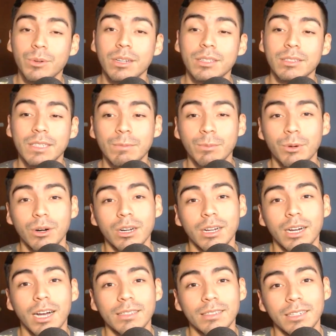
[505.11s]
want to see more
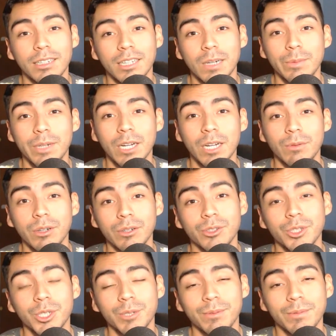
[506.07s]
content coming out real
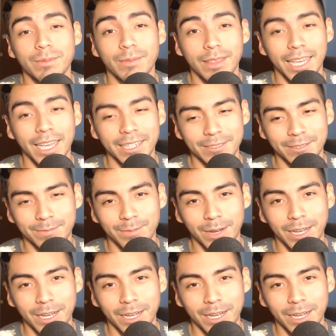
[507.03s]
soon. Thanks.